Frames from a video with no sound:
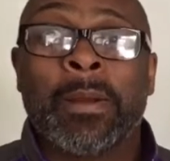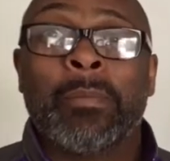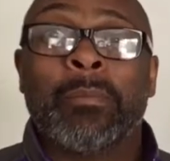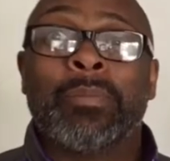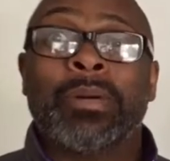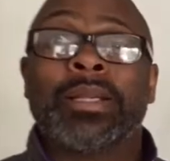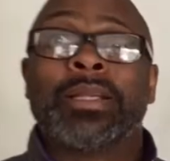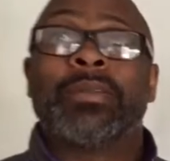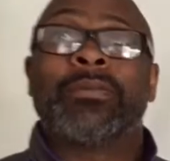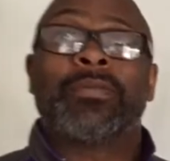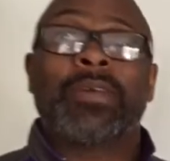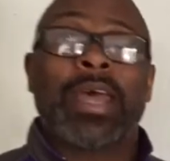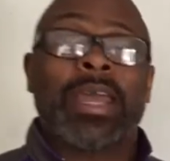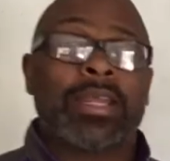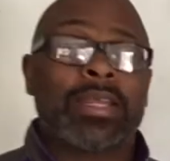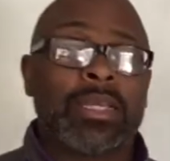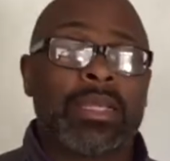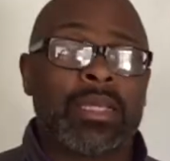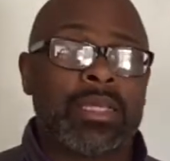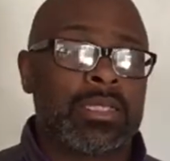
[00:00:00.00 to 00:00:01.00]
But the fact
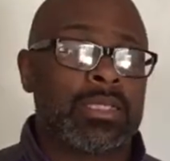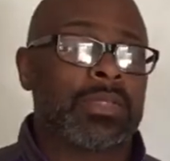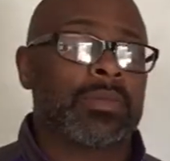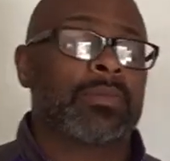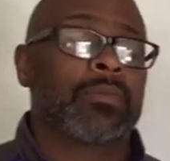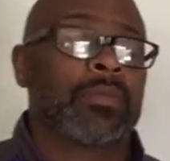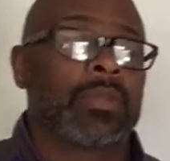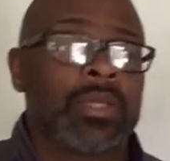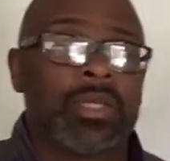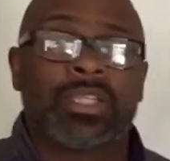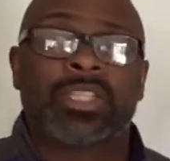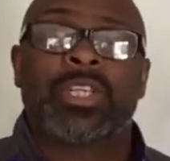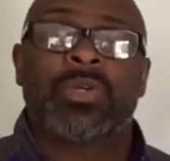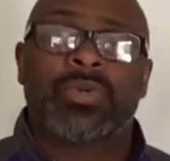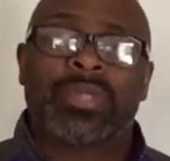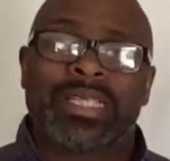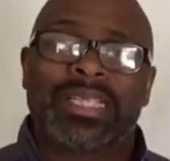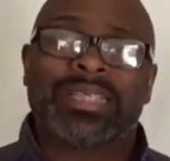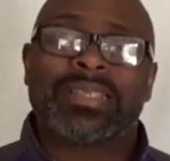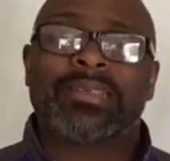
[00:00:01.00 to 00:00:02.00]
is, she
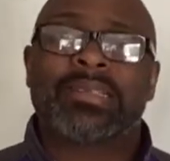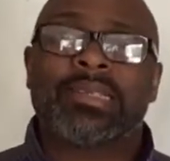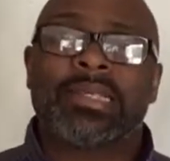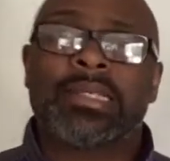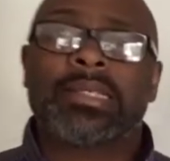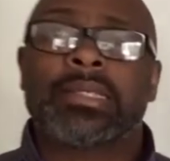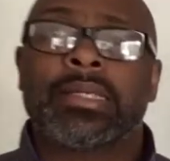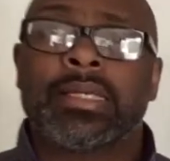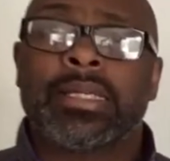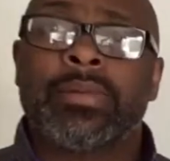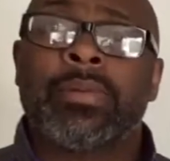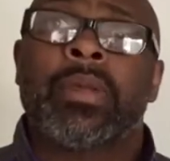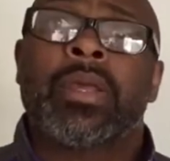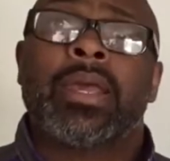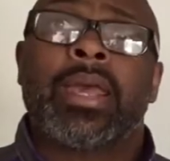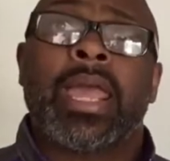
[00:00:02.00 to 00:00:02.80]
was consistently